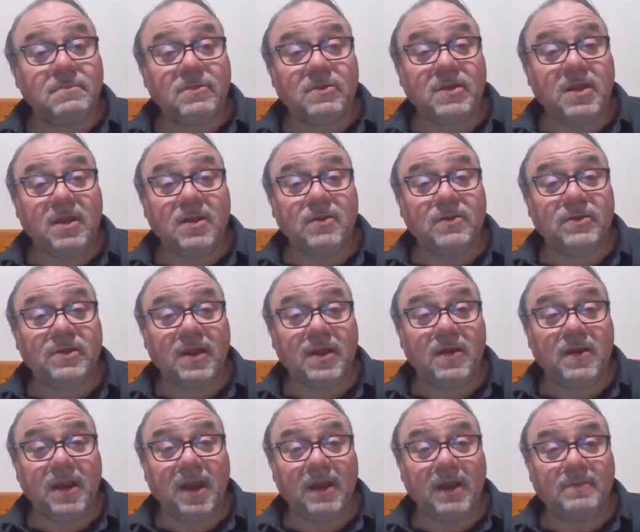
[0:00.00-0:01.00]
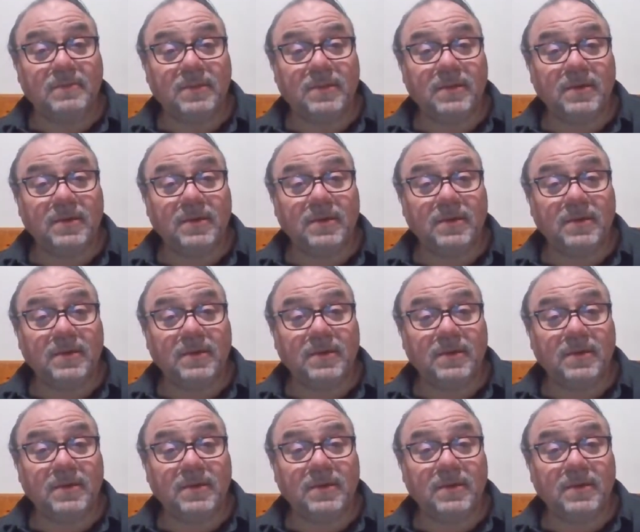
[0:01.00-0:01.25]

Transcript: Staring at him.